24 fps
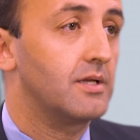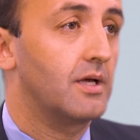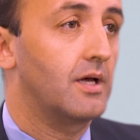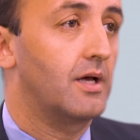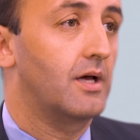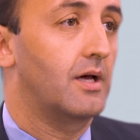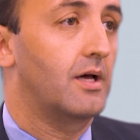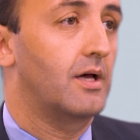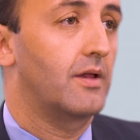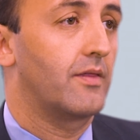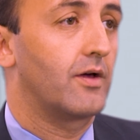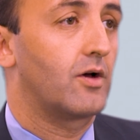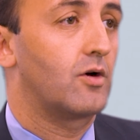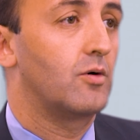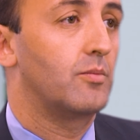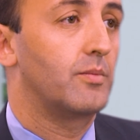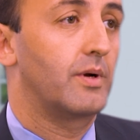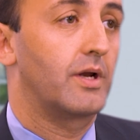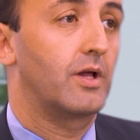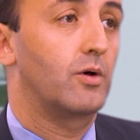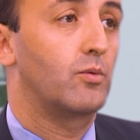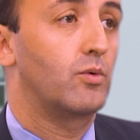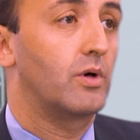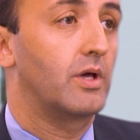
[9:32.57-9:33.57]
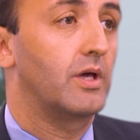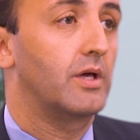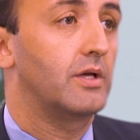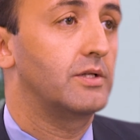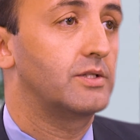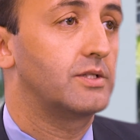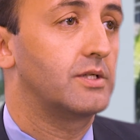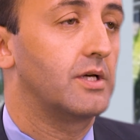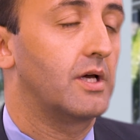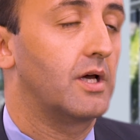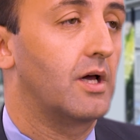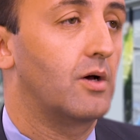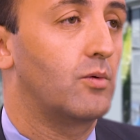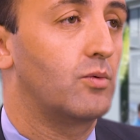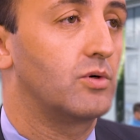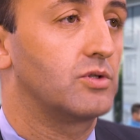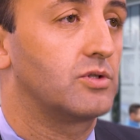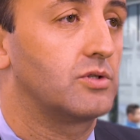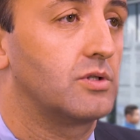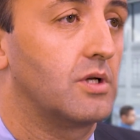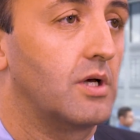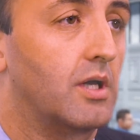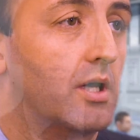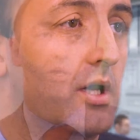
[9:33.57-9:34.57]
the company which
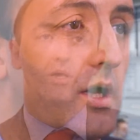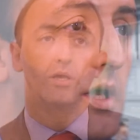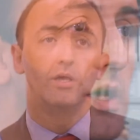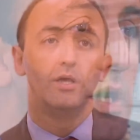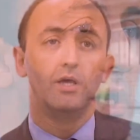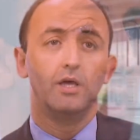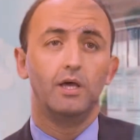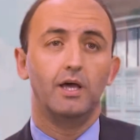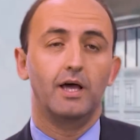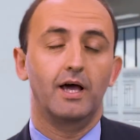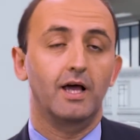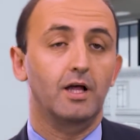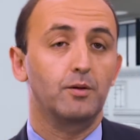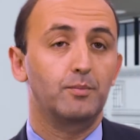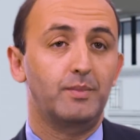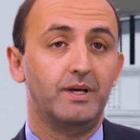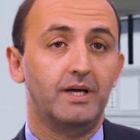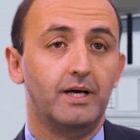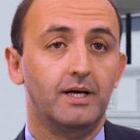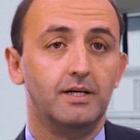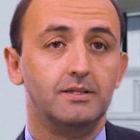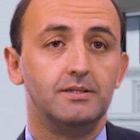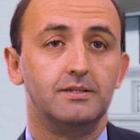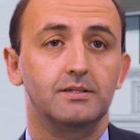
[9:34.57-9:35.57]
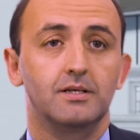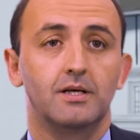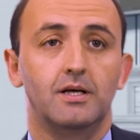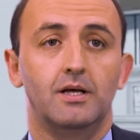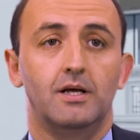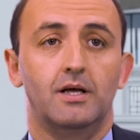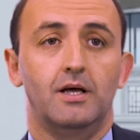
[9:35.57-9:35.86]
was helping us,